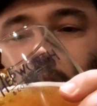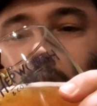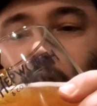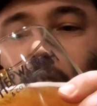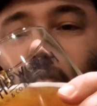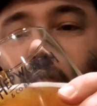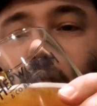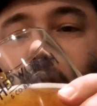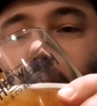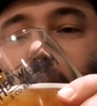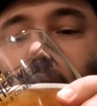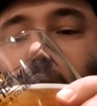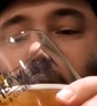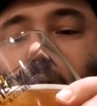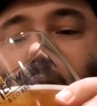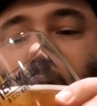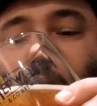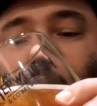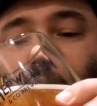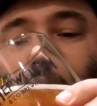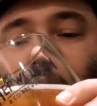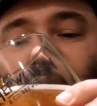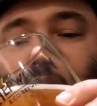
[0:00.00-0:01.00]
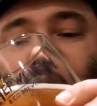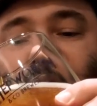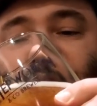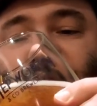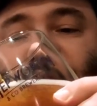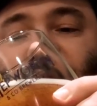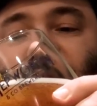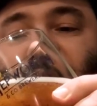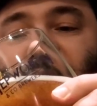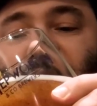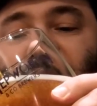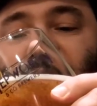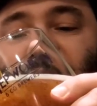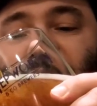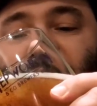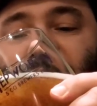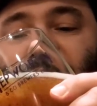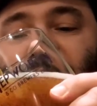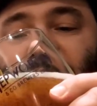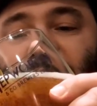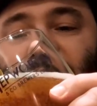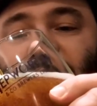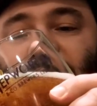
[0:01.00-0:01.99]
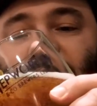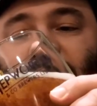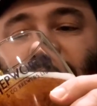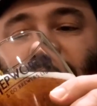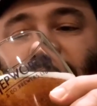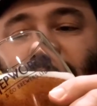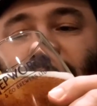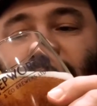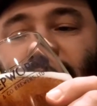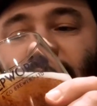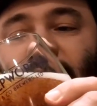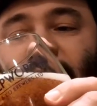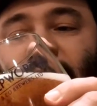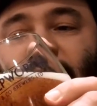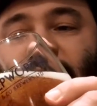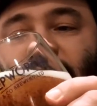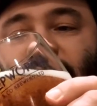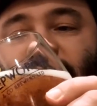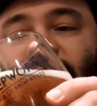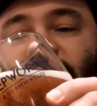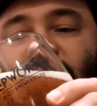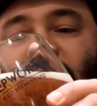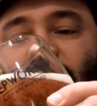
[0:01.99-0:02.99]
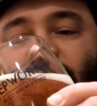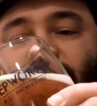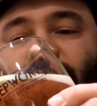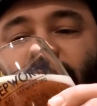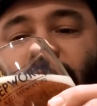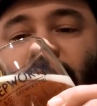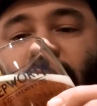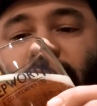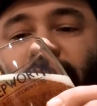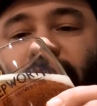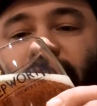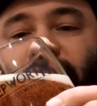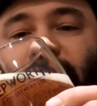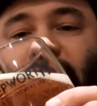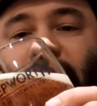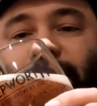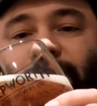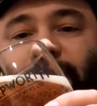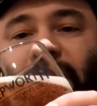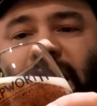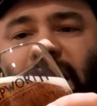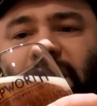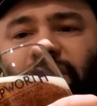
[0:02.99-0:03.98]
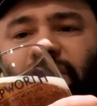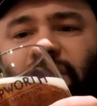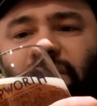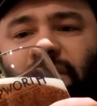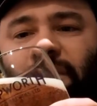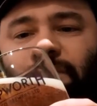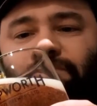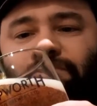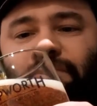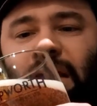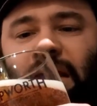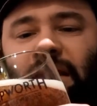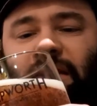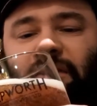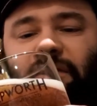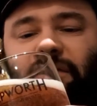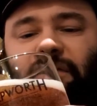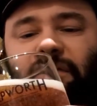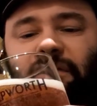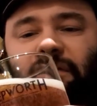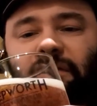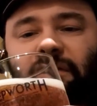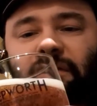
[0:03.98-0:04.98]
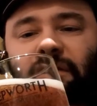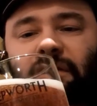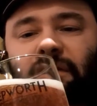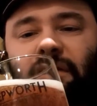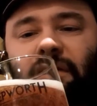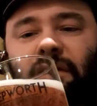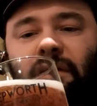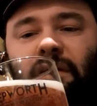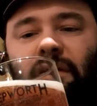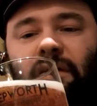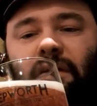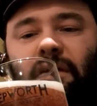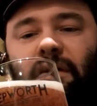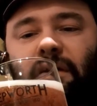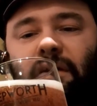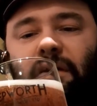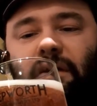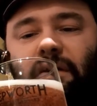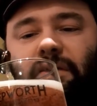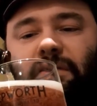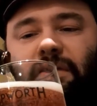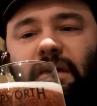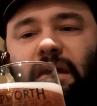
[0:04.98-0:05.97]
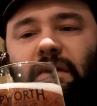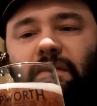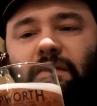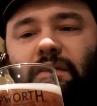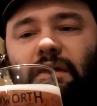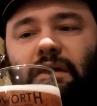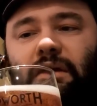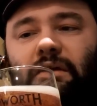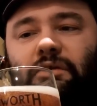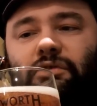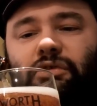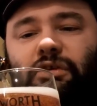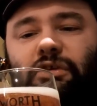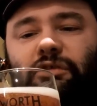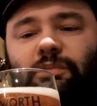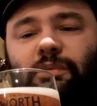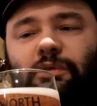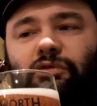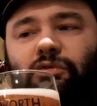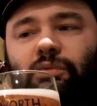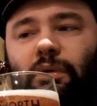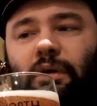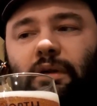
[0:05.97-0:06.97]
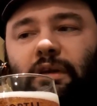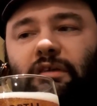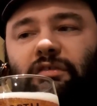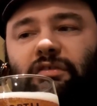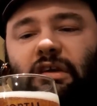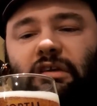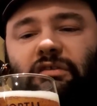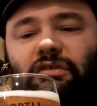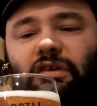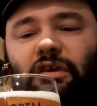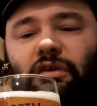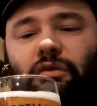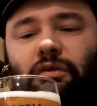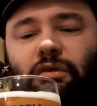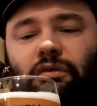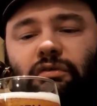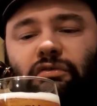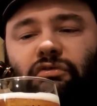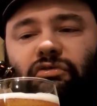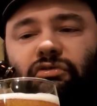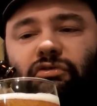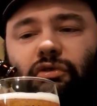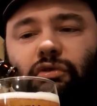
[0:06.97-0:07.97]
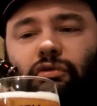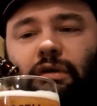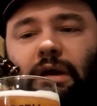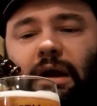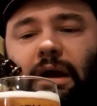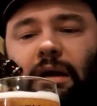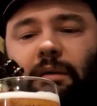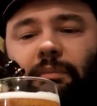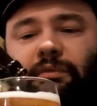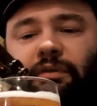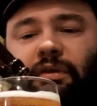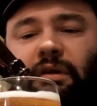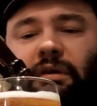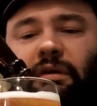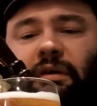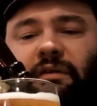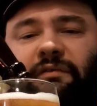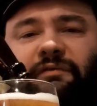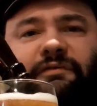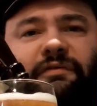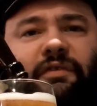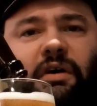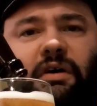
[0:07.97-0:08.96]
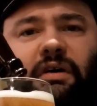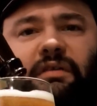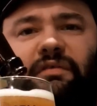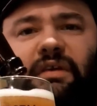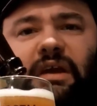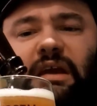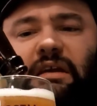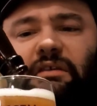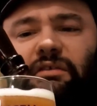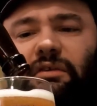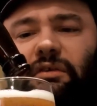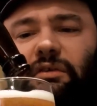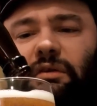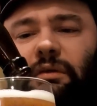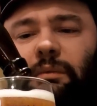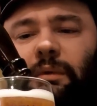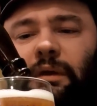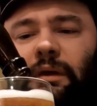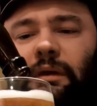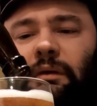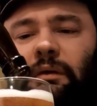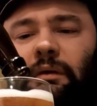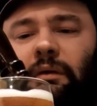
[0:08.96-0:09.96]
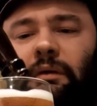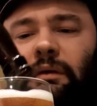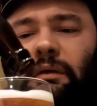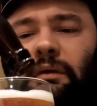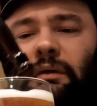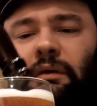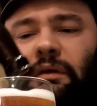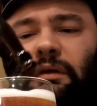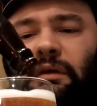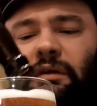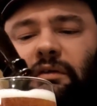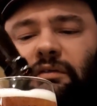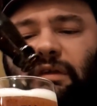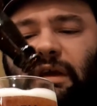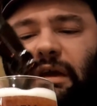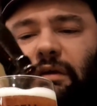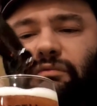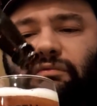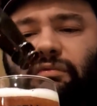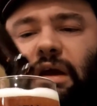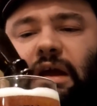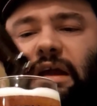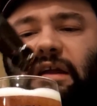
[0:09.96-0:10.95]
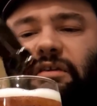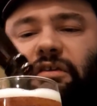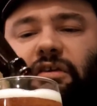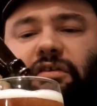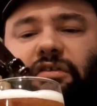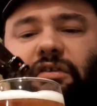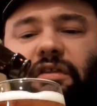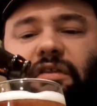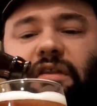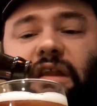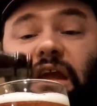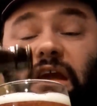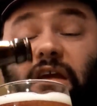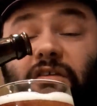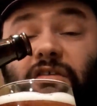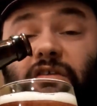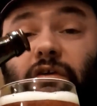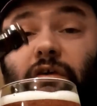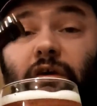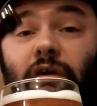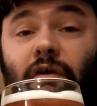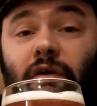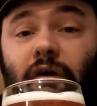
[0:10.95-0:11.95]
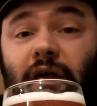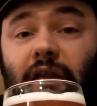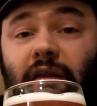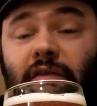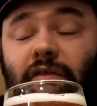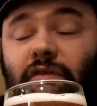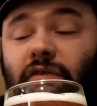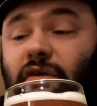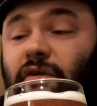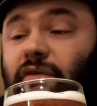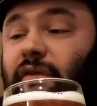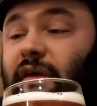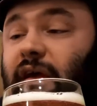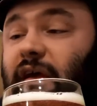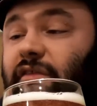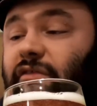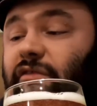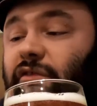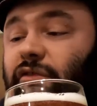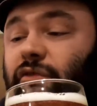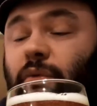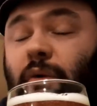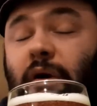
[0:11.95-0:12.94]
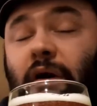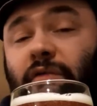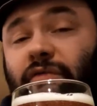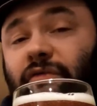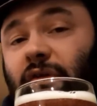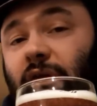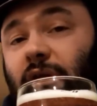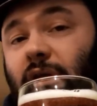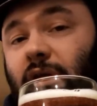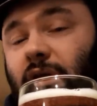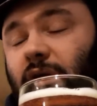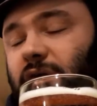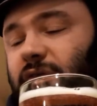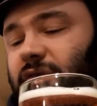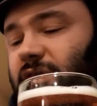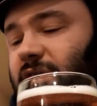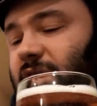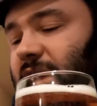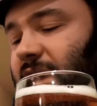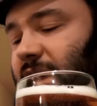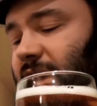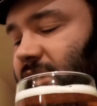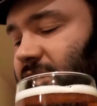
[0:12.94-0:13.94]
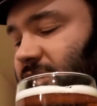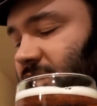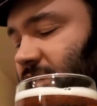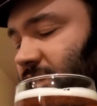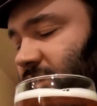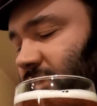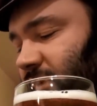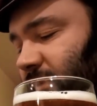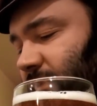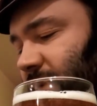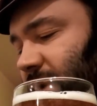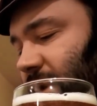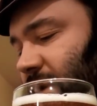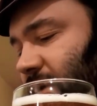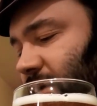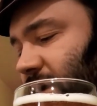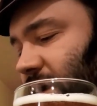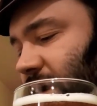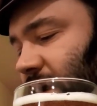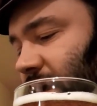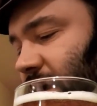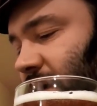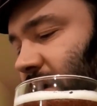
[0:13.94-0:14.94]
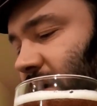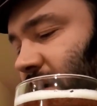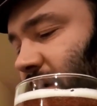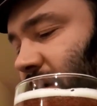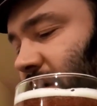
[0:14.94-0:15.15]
Good thing about Hepworth is they, uh, the shelf life of their beers is immense. I think the Christmas one, it says you can store it up to like five years or something. It's outrageous. And this I got in 2012, so last year, so it should be okay.